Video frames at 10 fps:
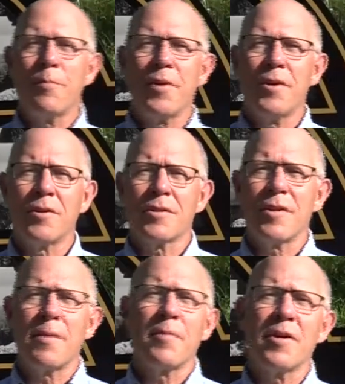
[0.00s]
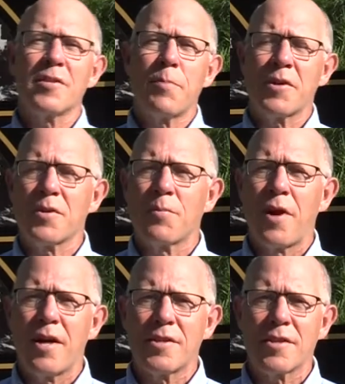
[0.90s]
Peterson. I'm the Special
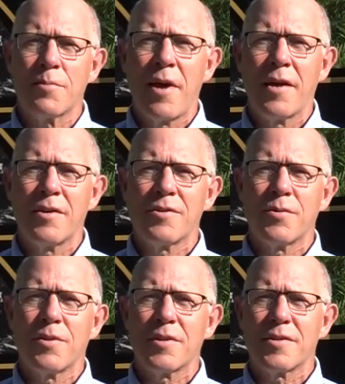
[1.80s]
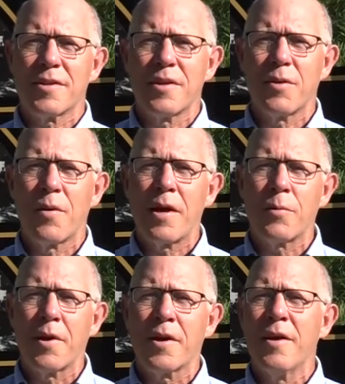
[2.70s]
Projects Manager with the City of Red
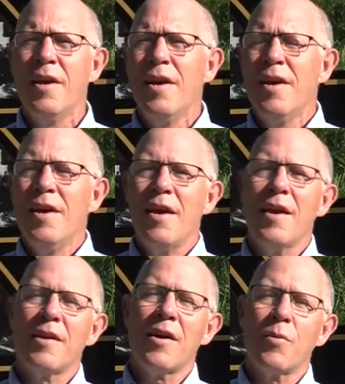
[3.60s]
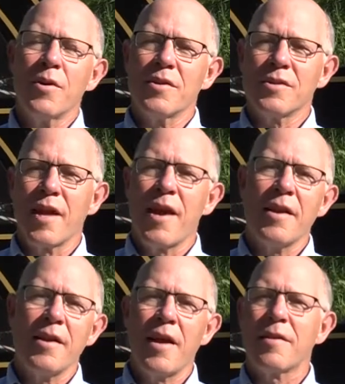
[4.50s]
Wing. And we're
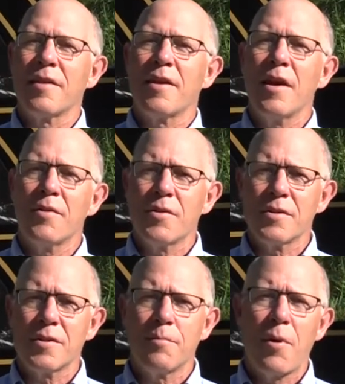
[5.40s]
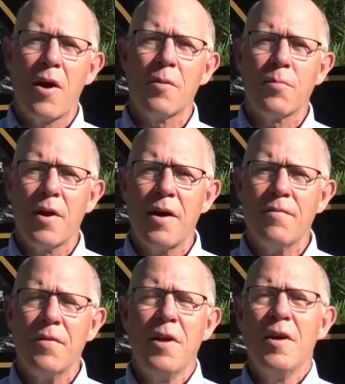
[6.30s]
standing at the entrance of Barn
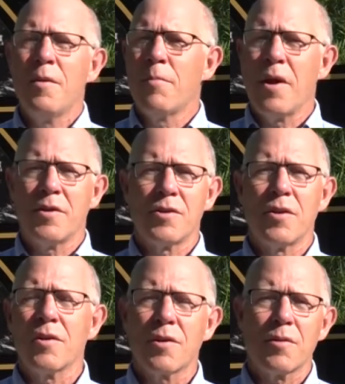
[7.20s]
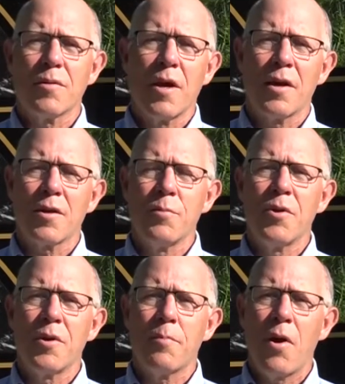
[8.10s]
Bluff, major
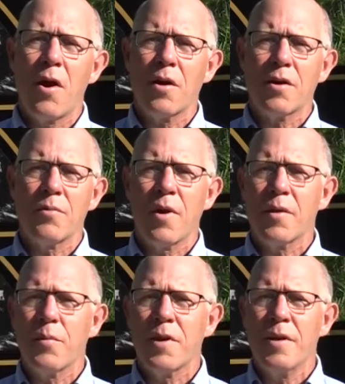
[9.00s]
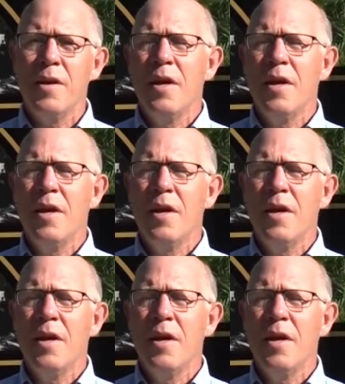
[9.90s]
community park in Red Wing.